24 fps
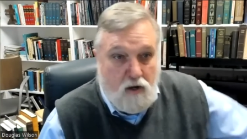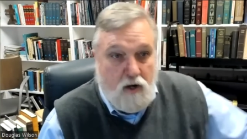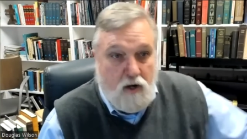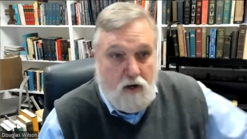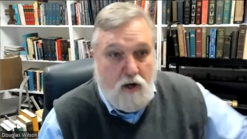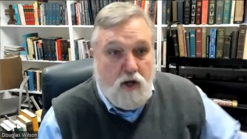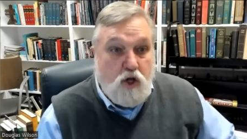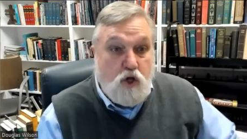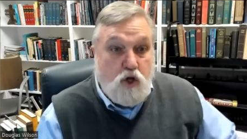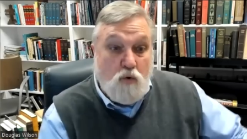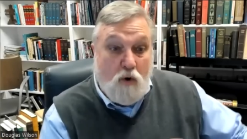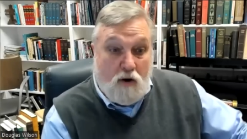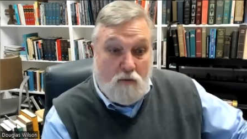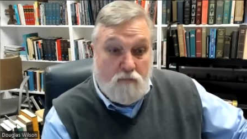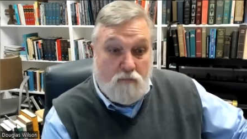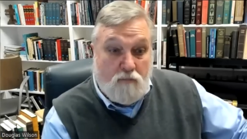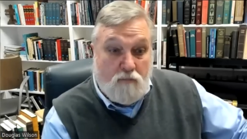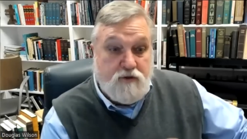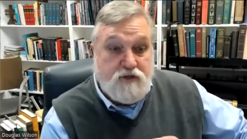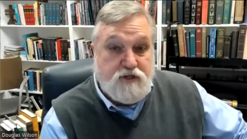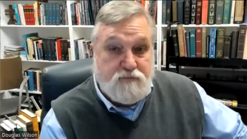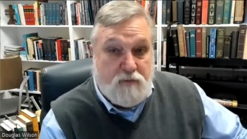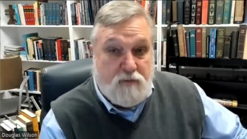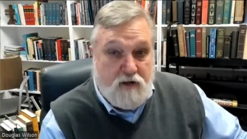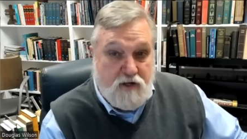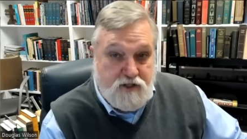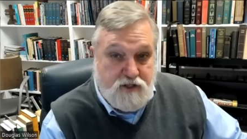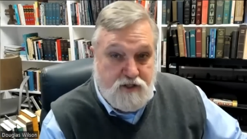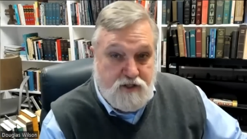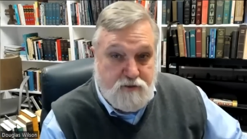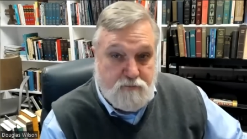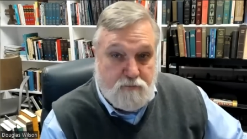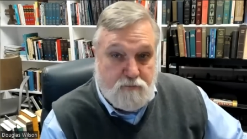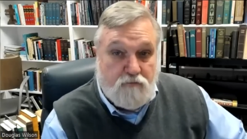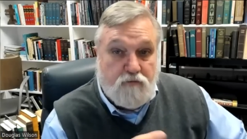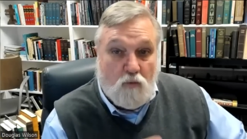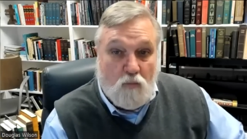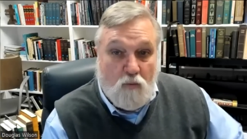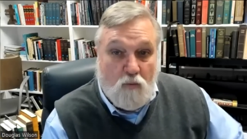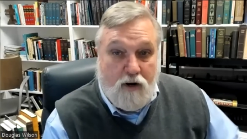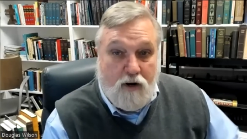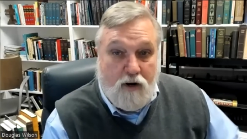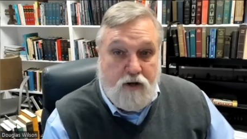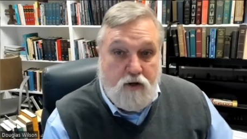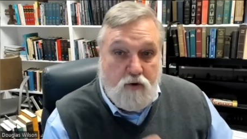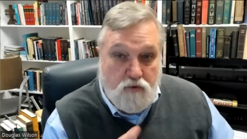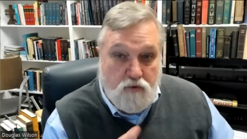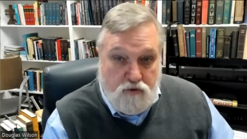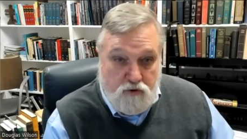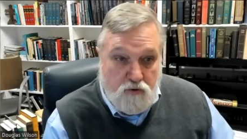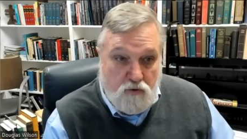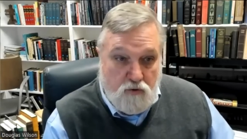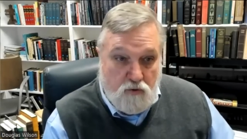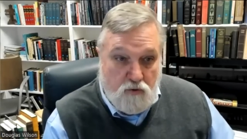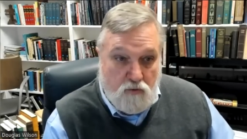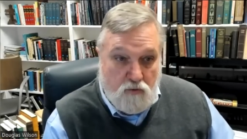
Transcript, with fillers: you are responsible for what you do.